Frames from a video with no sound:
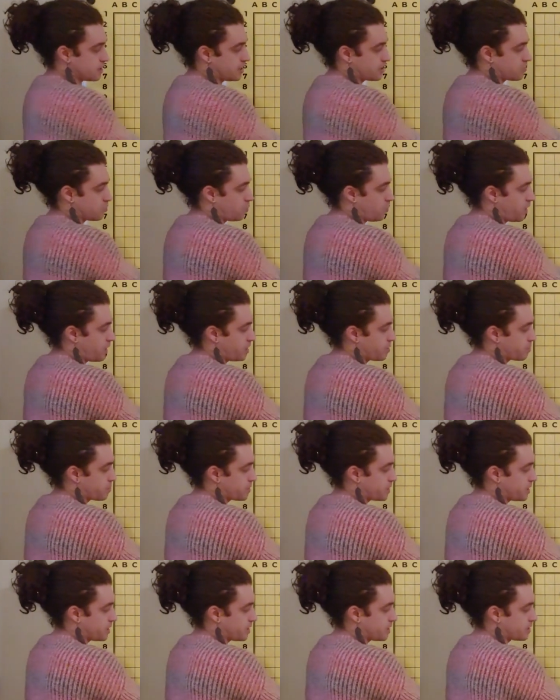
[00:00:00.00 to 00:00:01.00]
and white
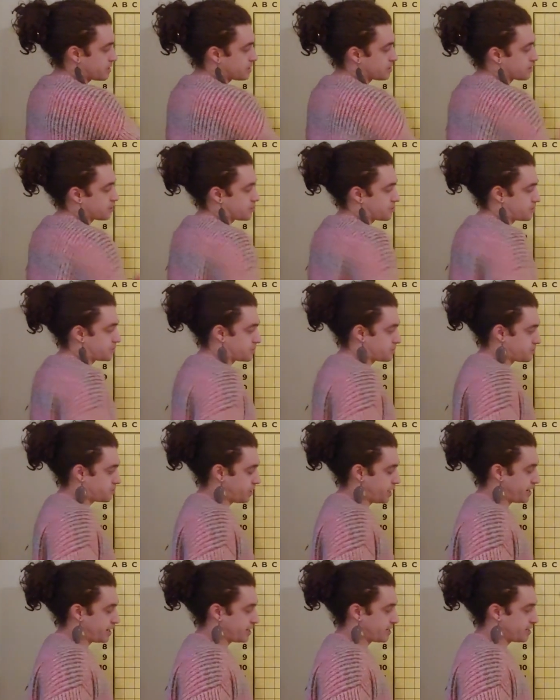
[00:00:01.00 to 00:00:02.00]
played
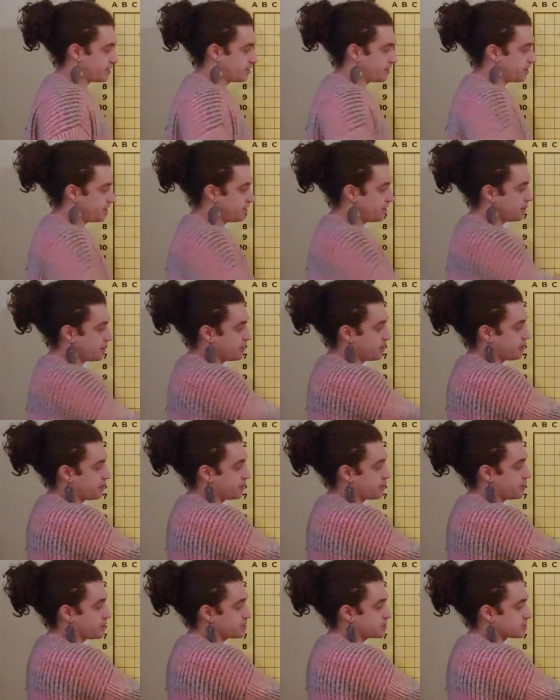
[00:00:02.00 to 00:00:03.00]
right here.
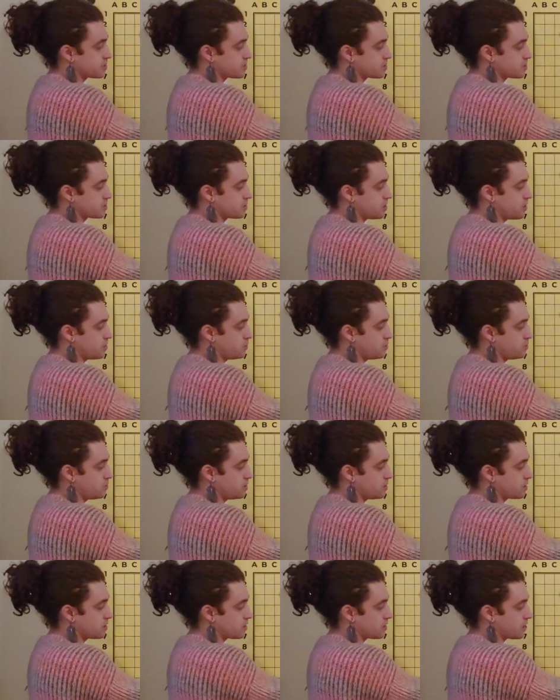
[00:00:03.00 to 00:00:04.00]
This stone
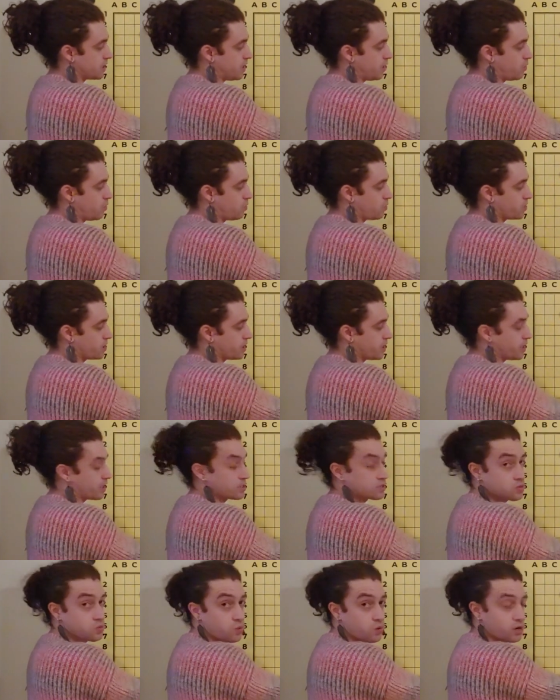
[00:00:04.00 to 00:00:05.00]
now only
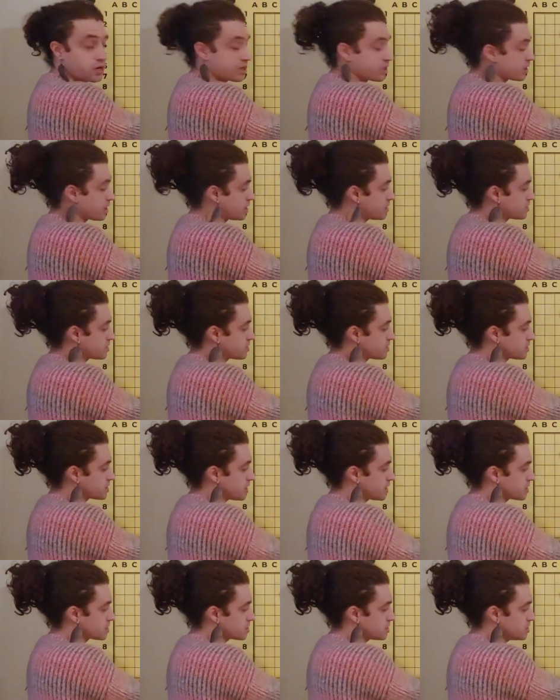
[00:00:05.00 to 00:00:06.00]
has 1
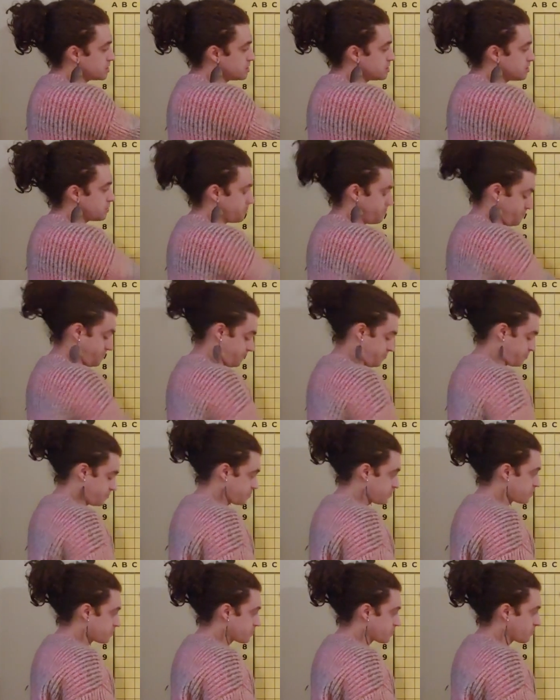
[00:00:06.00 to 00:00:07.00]
intersection
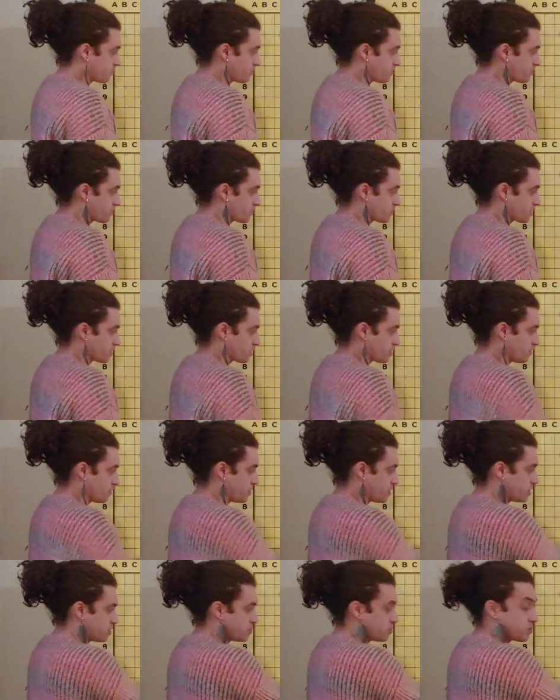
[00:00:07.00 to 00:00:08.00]

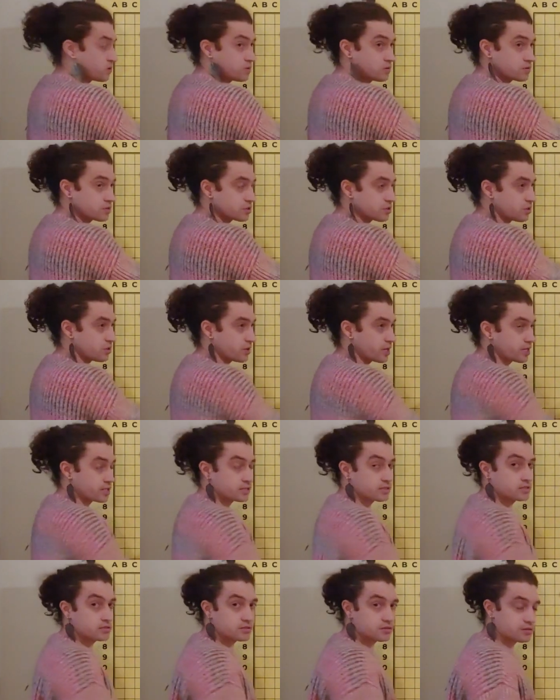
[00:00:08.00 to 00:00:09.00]
available, so
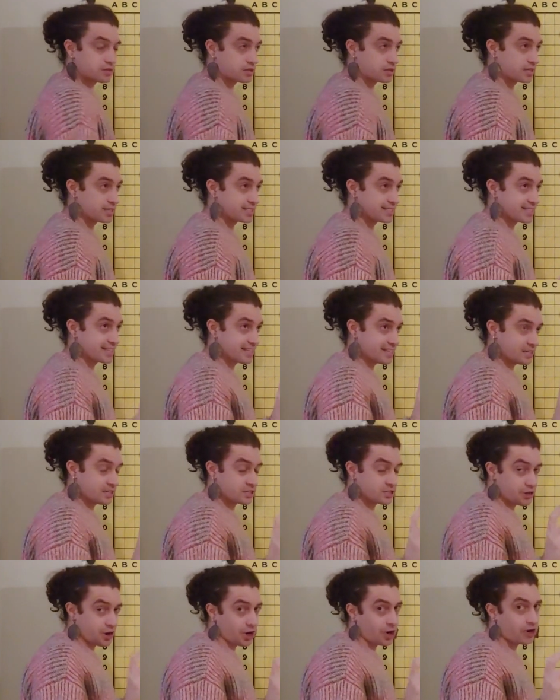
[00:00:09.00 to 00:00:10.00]
it's in
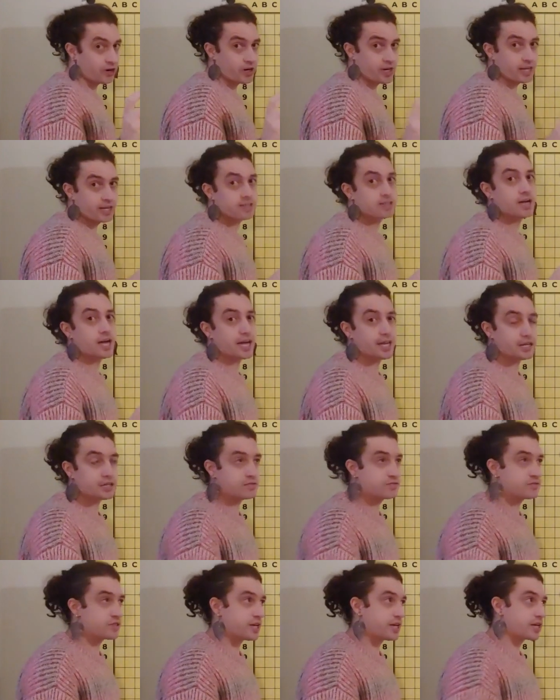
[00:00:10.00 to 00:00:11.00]
Atari, kind
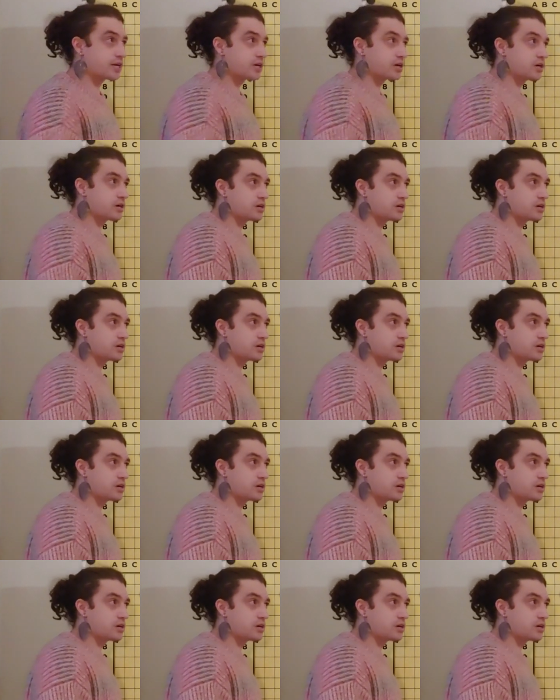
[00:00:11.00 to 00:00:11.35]
of like